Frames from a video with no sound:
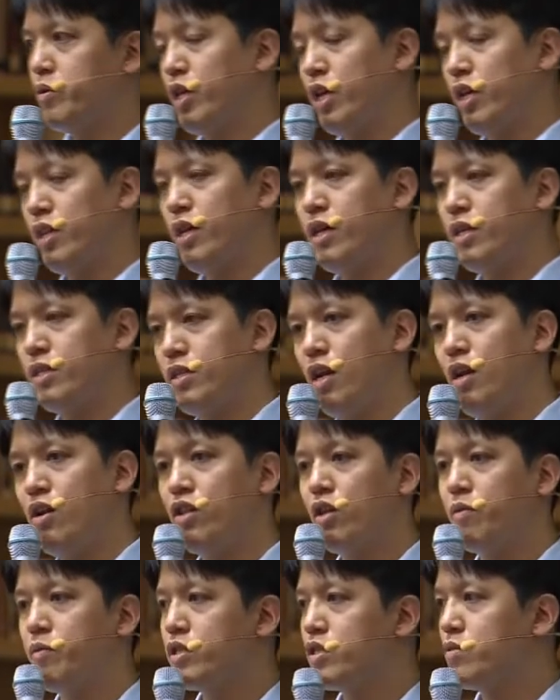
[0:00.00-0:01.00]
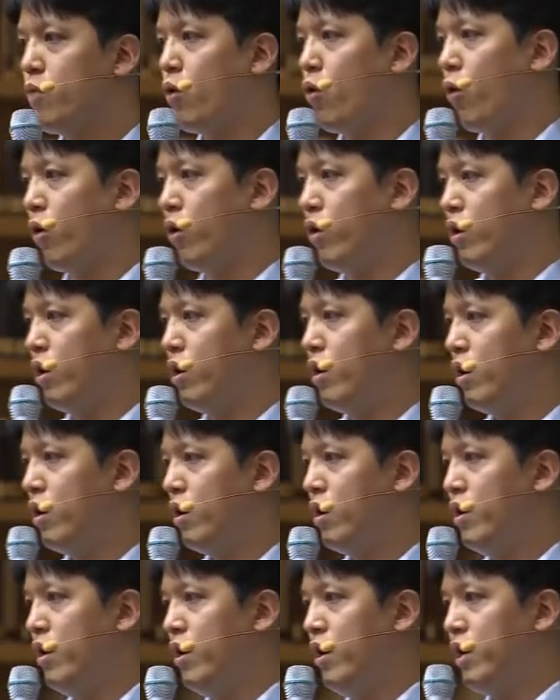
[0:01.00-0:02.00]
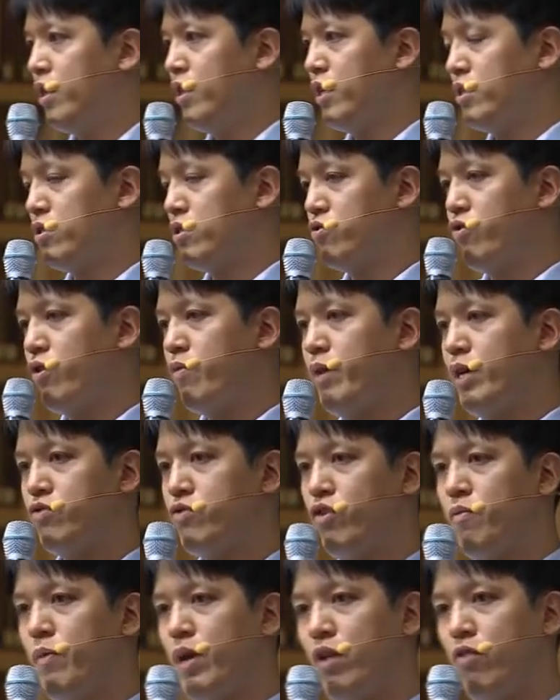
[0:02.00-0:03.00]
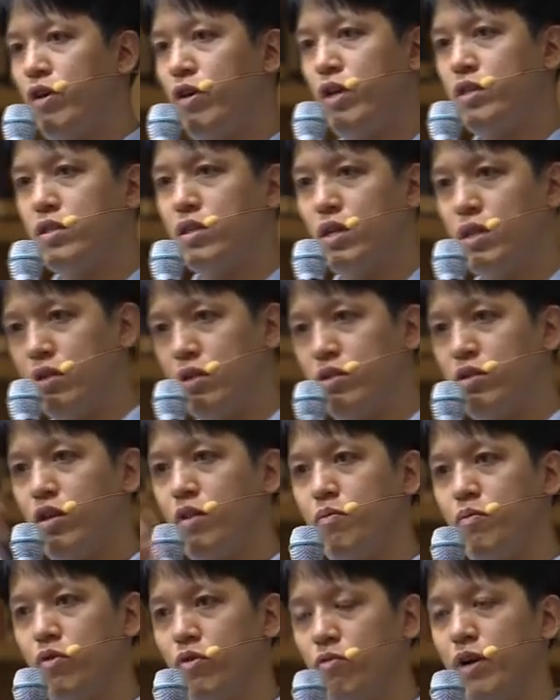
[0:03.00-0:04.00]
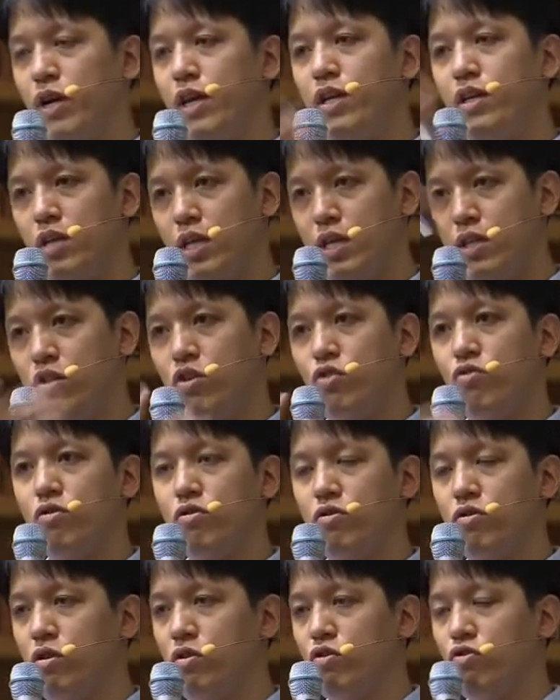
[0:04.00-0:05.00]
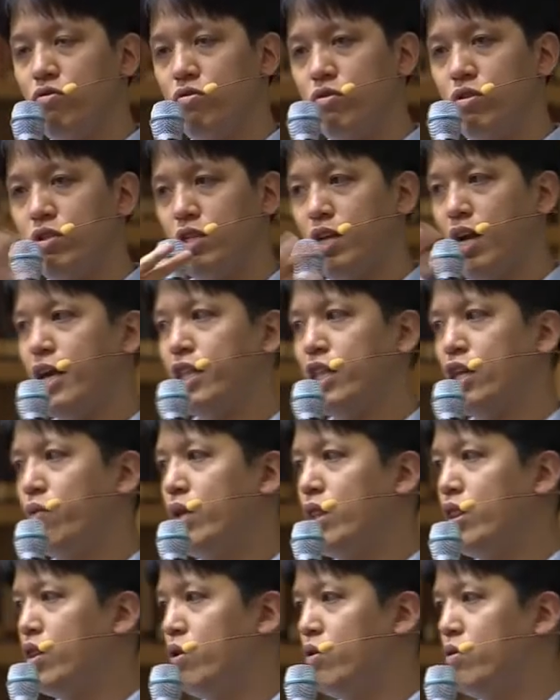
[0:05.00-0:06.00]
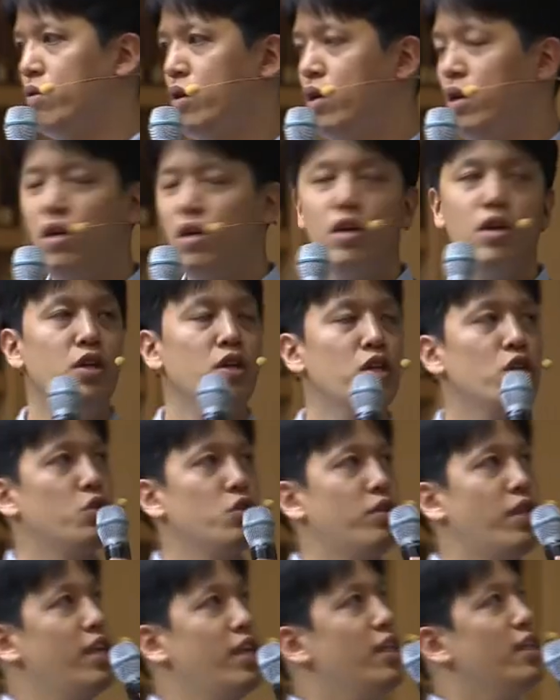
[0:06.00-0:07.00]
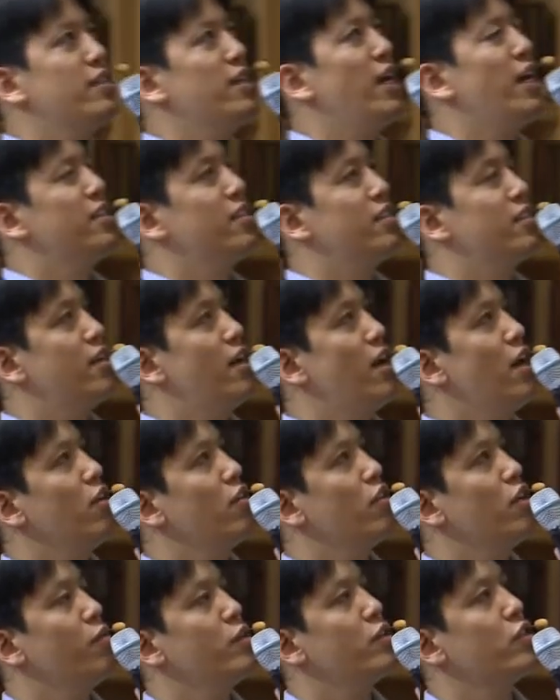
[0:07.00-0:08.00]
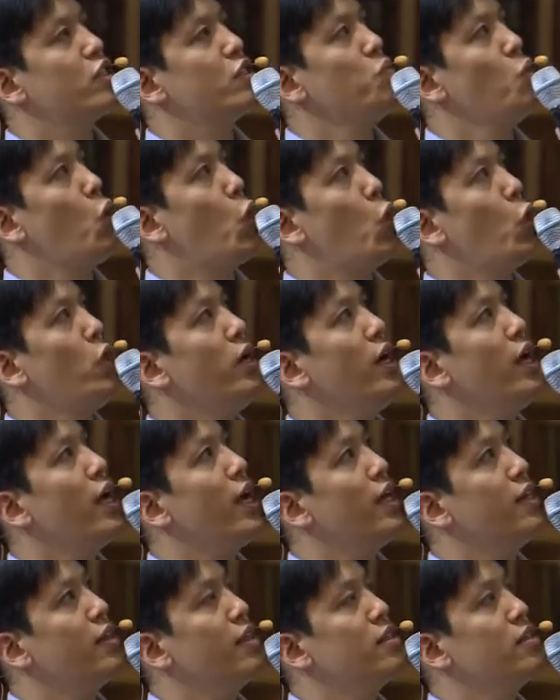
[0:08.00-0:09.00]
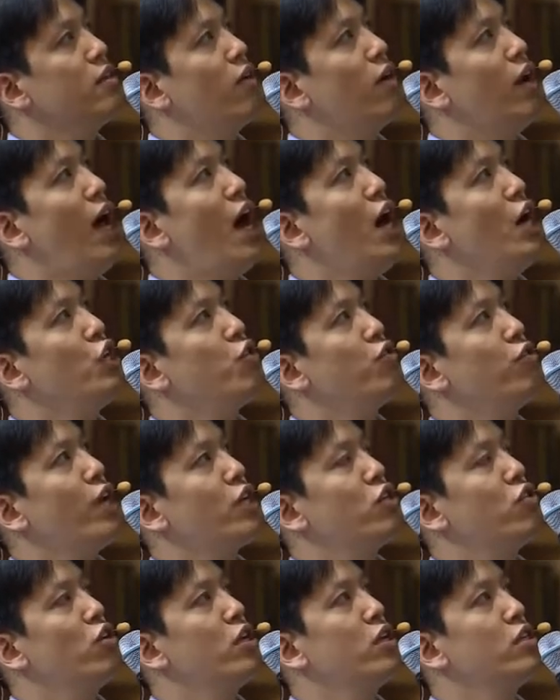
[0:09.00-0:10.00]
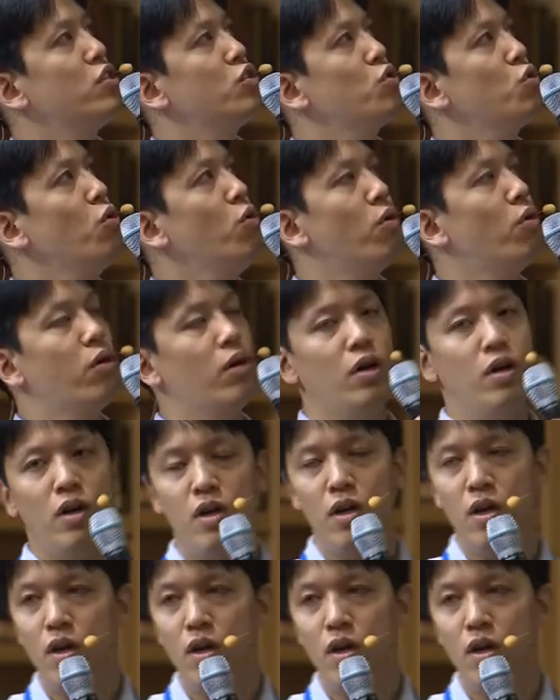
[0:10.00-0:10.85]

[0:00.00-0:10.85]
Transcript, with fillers: the data is relatively small. It has a 3 by 3 matrix, and there's an input, right? And you do the sliding window. So data size is relatively small, and this allows you to actually store